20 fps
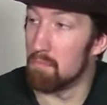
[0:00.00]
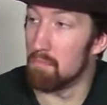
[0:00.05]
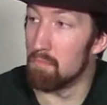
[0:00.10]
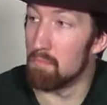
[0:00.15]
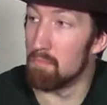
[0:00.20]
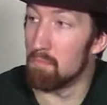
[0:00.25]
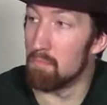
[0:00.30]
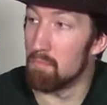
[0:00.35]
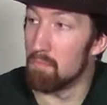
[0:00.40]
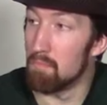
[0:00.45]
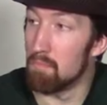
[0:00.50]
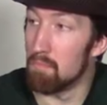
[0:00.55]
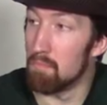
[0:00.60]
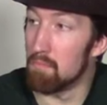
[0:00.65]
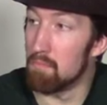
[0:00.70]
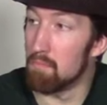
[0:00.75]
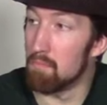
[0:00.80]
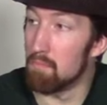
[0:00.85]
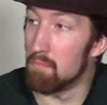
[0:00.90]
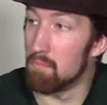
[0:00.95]

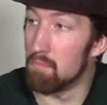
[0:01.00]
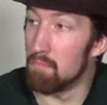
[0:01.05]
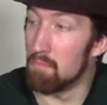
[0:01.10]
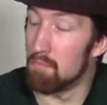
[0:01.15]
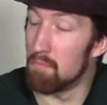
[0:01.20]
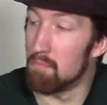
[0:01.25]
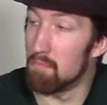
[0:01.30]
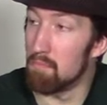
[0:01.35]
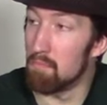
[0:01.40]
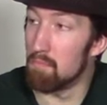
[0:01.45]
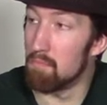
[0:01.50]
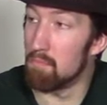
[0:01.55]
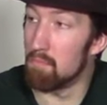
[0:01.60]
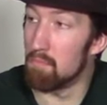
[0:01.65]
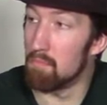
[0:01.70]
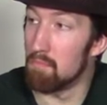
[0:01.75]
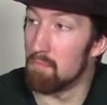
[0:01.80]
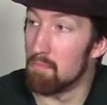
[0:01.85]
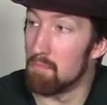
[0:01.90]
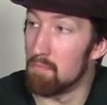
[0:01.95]

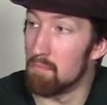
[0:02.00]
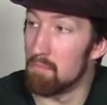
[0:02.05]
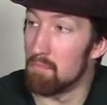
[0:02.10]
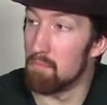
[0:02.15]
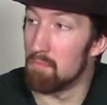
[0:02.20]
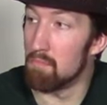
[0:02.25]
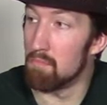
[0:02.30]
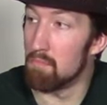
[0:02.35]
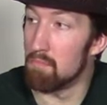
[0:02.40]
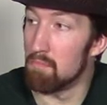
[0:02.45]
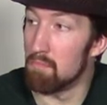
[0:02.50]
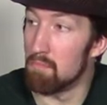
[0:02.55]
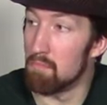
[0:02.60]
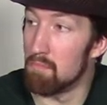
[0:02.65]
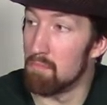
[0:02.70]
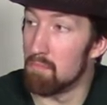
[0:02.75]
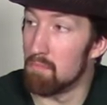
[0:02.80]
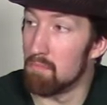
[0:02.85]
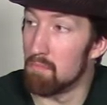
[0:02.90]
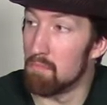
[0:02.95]

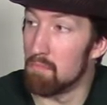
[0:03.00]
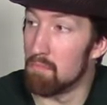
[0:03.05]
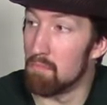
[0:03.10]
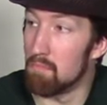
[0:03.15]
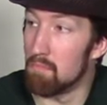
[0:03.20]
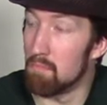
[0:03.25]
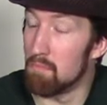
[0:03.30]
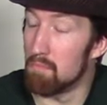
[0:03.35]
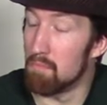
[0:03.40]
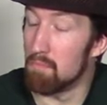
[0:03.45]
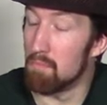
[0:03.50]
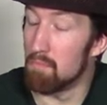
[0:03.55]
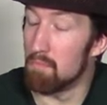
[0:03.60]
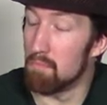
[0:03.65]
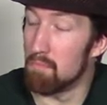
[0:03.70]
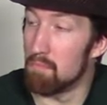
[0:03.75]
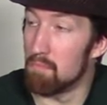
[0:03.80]
No words are spoken by the person on screen.